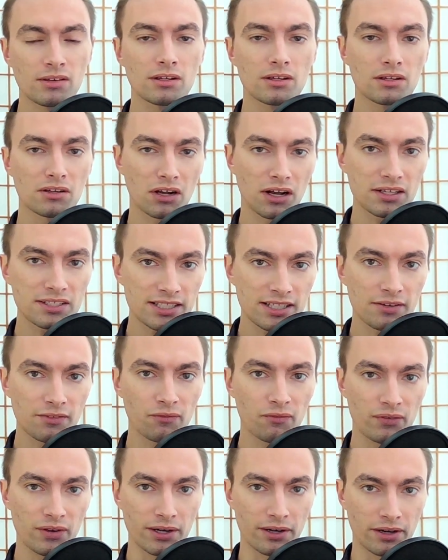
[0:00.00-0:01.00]
Constant
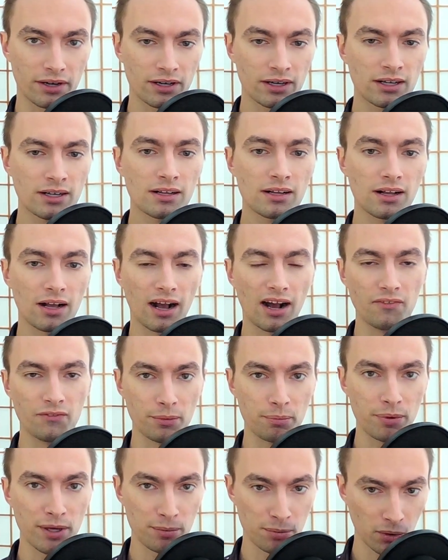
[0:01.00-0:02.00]
fear of the
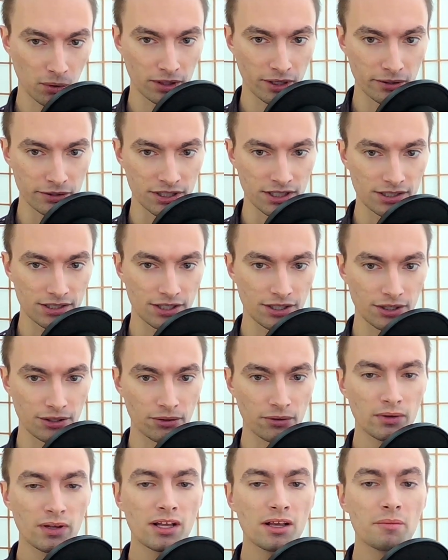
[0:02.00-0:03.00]
people closest to you,
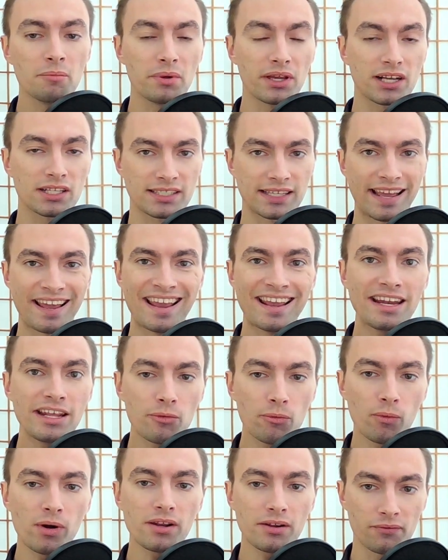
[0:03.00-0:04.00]
because any
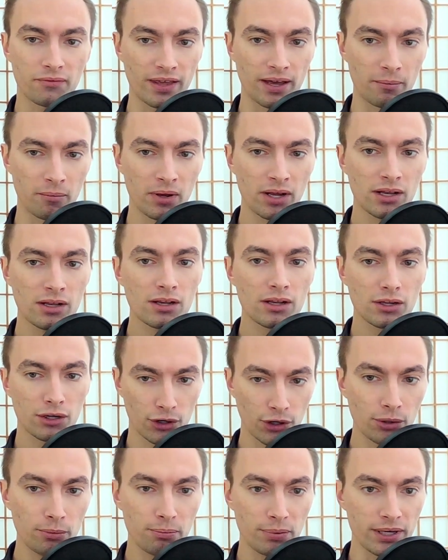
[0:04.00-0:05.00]
one of them
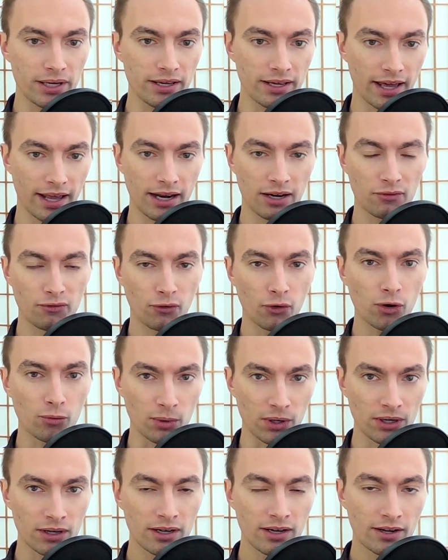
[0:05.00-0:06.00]
could be an
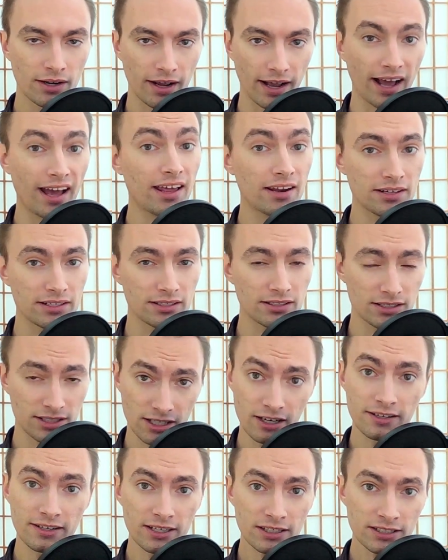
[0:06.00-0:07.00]
informer, and
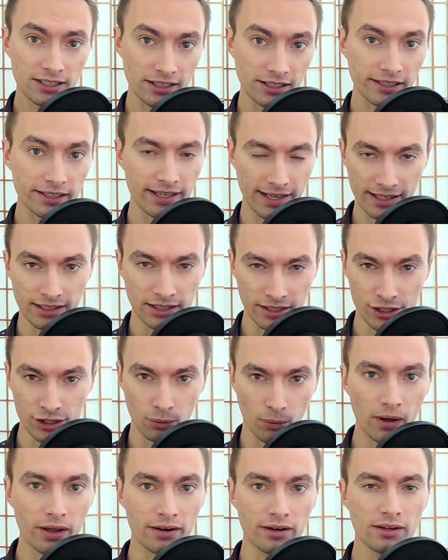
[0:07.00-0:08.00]
statistically, at least
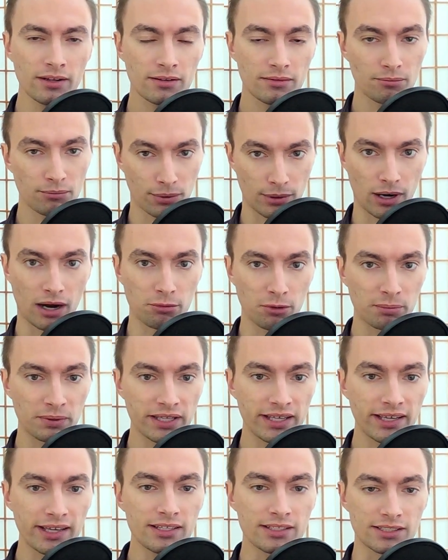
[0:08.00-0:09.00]
one
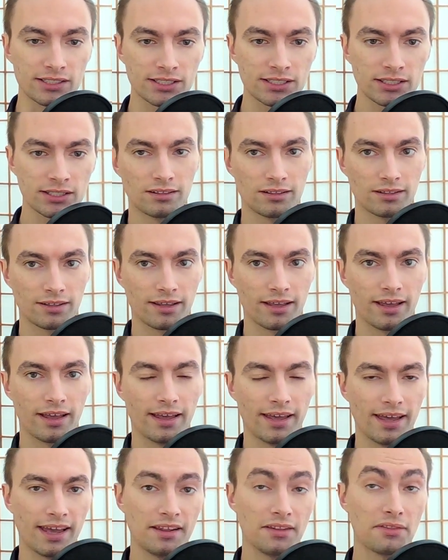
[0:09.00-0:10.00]
probably is.
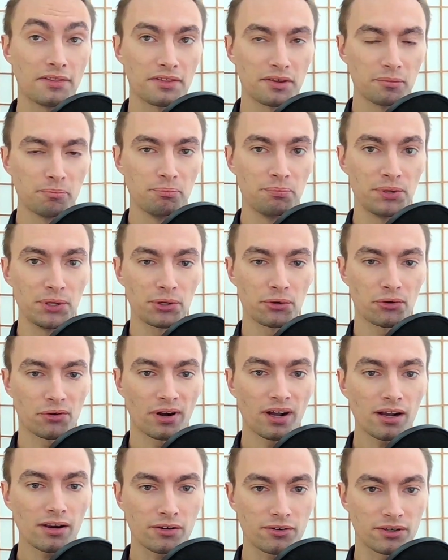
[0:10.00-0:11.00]
And the
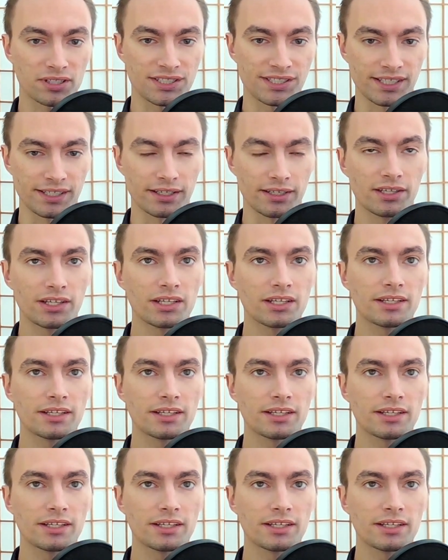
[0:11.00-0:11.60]
bureaucracy.